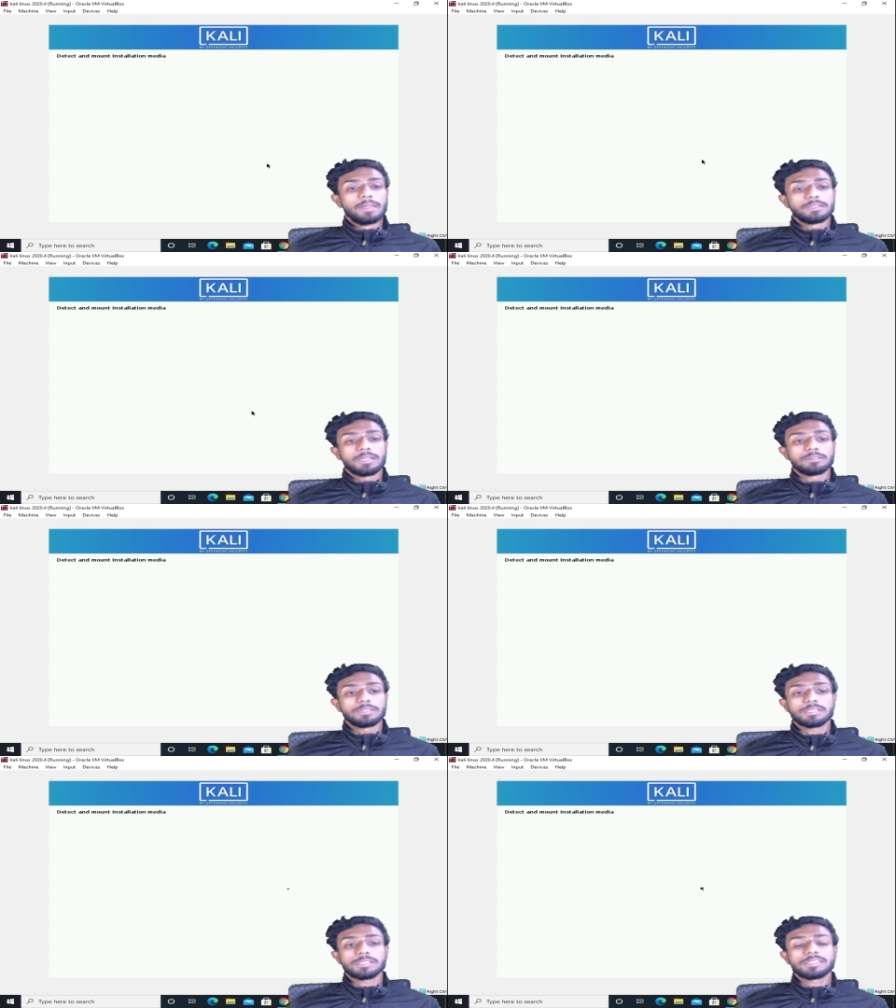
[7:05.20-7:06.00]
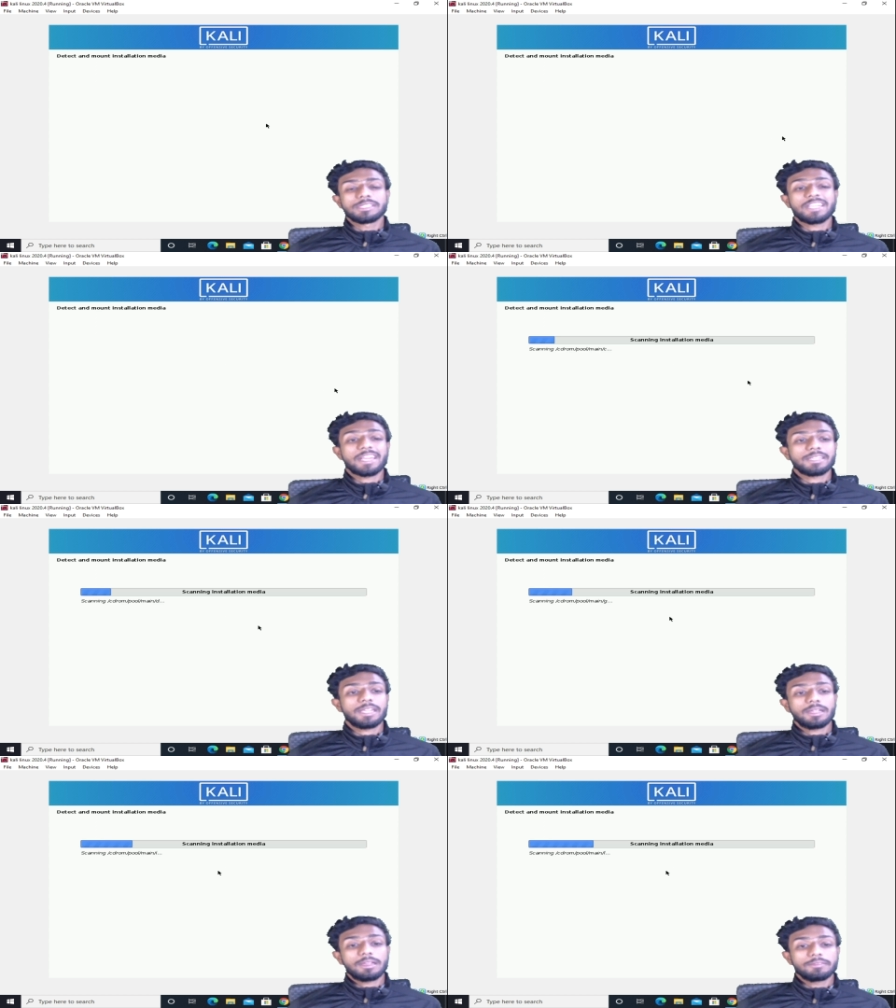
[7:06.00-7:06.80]
now this is
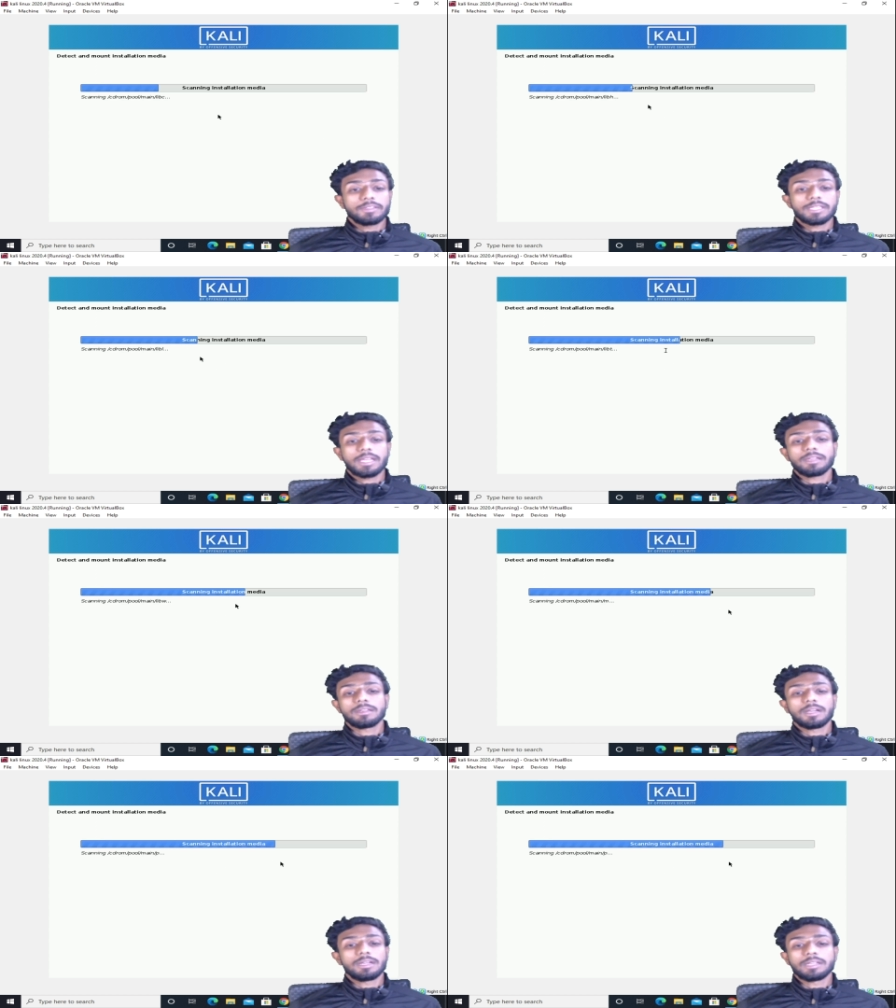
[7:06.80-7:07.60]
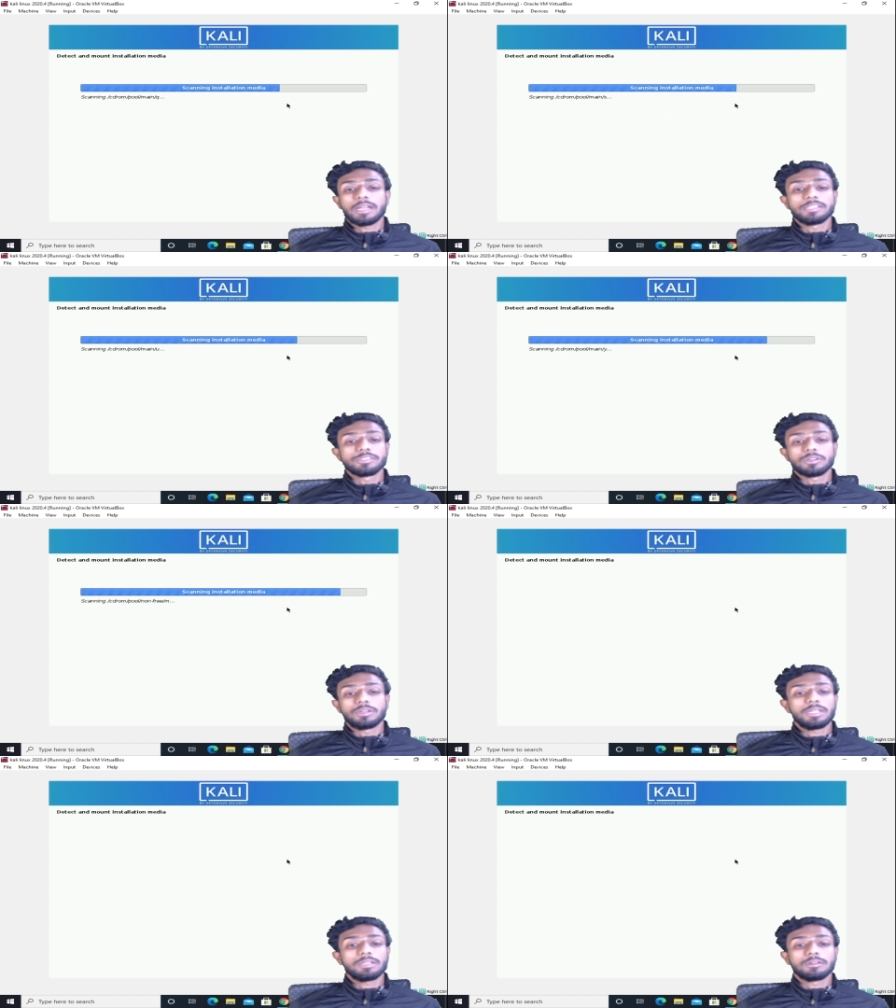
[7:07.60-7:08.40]
detecting everything and
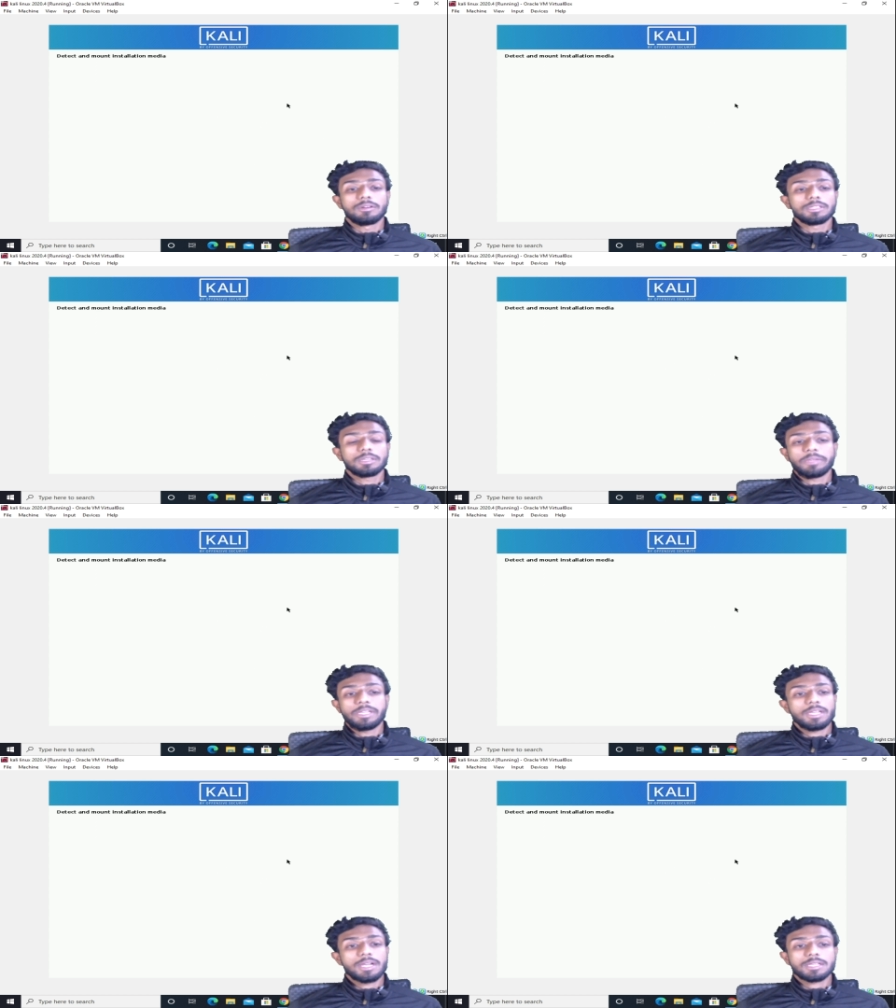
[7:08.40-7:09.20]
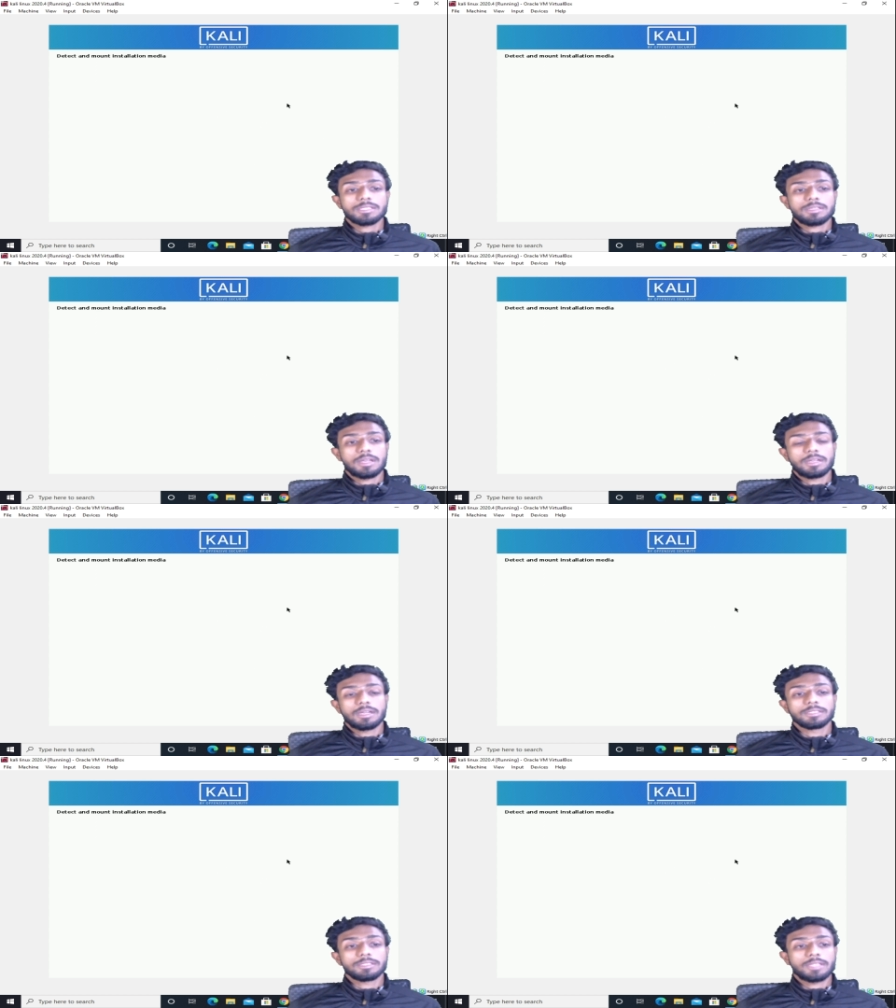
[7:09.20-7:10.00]
installing all the medias and
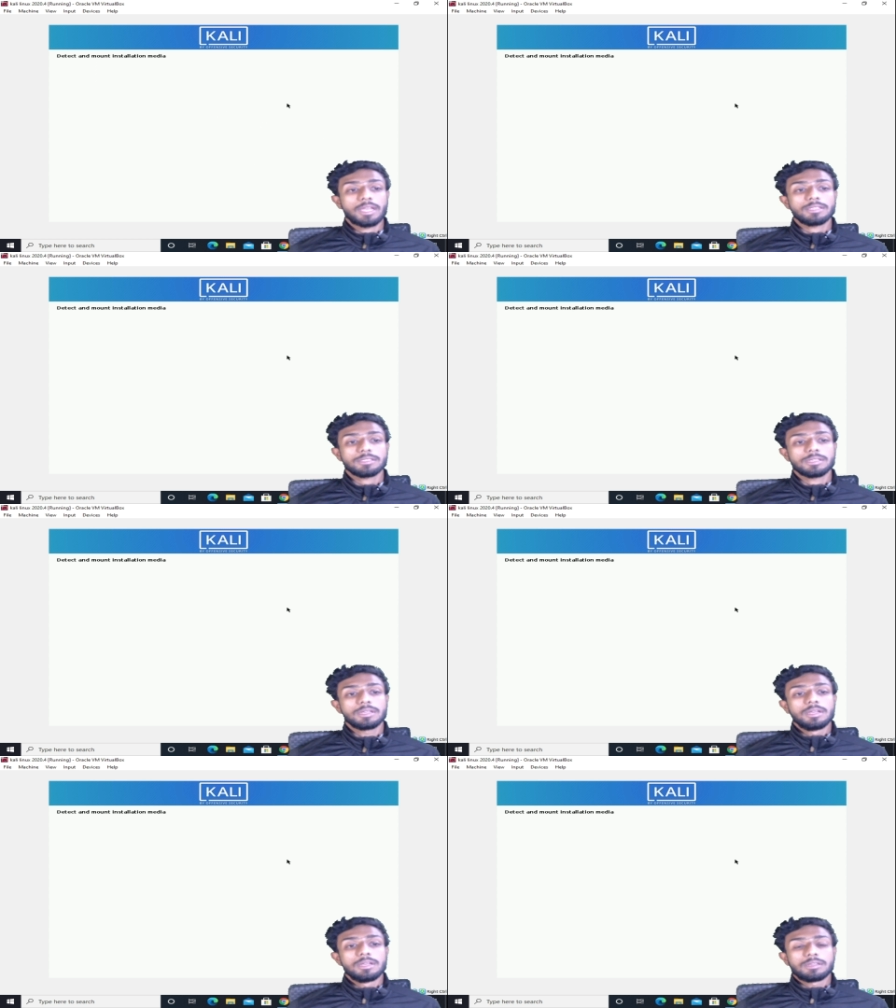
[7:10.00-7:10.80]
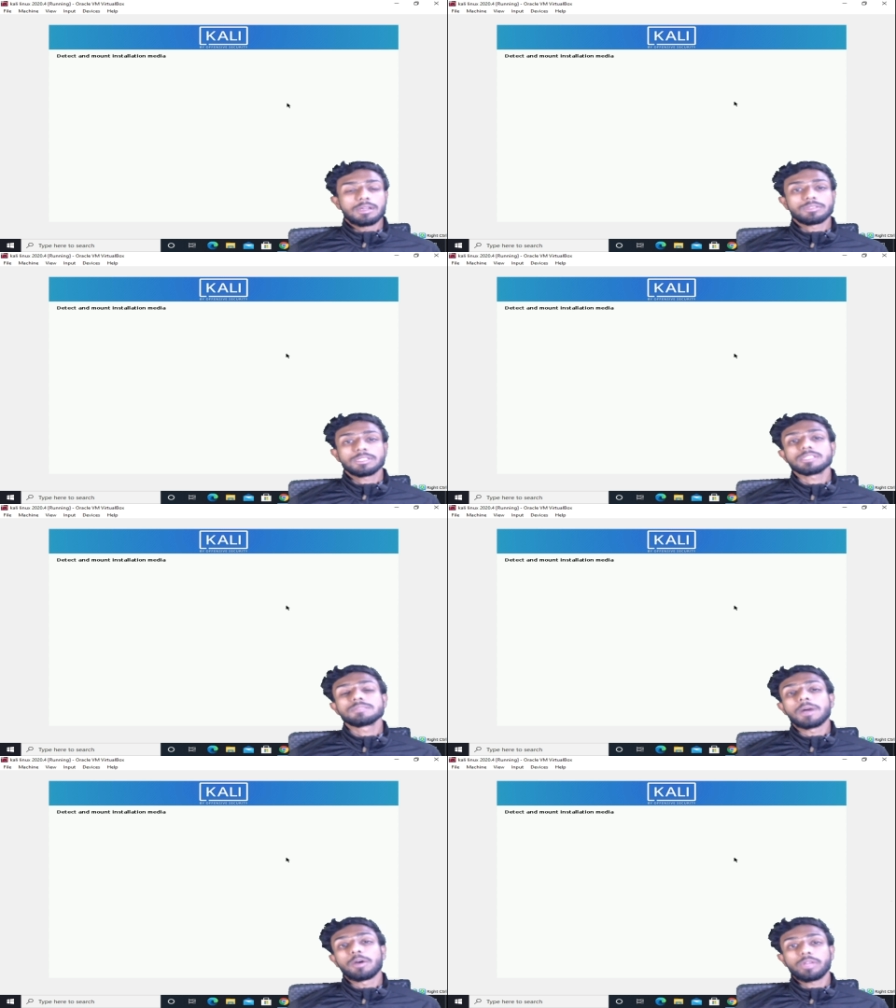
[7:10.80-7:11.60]
other things now this is
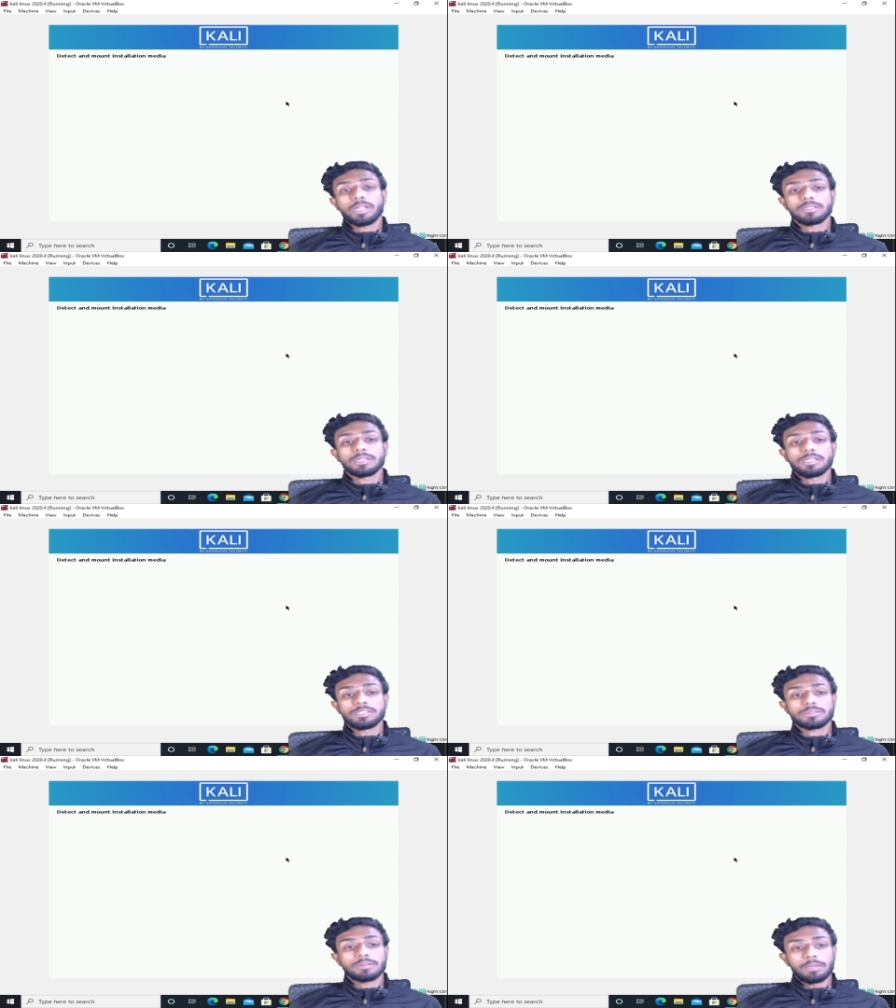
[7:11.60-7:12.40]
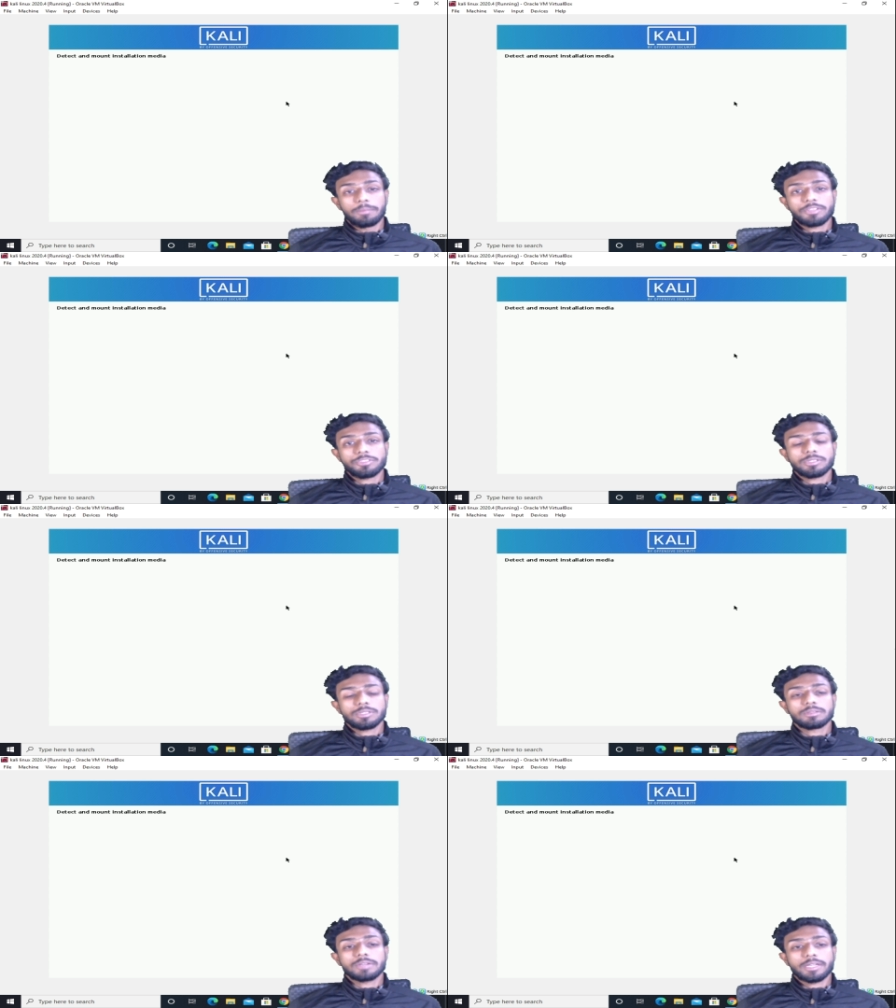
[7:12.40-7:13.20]
mounting the image
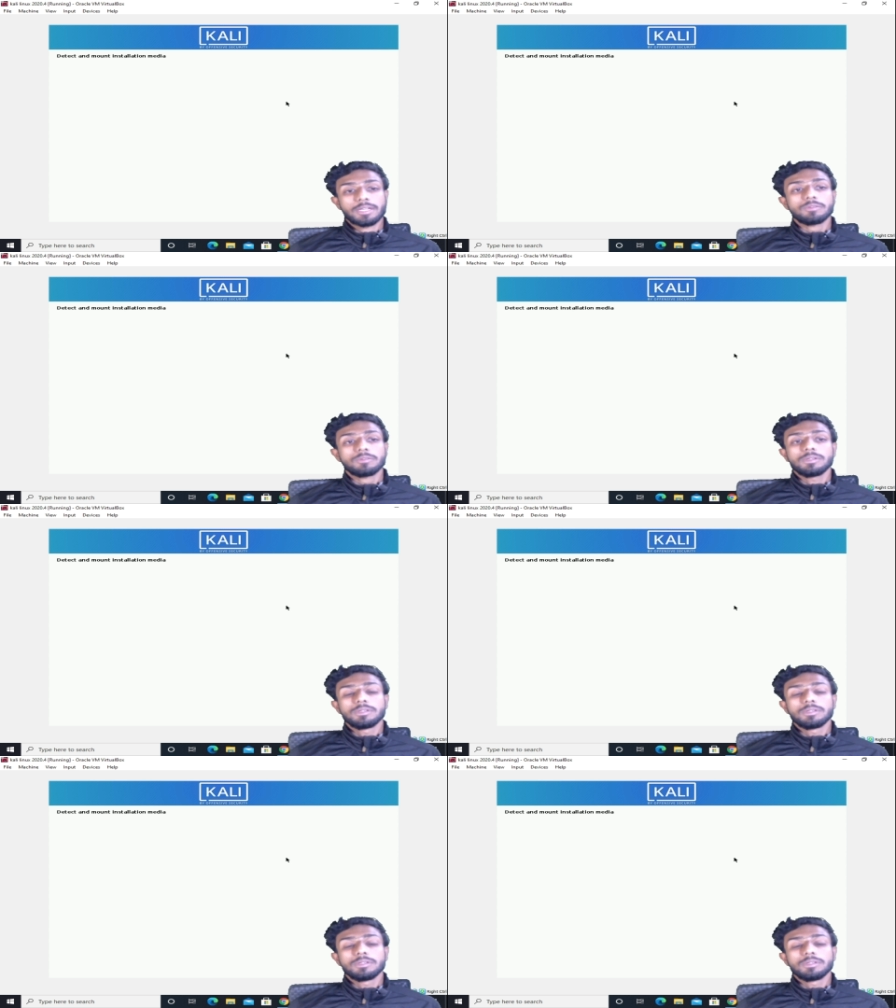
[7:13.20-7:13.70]
right now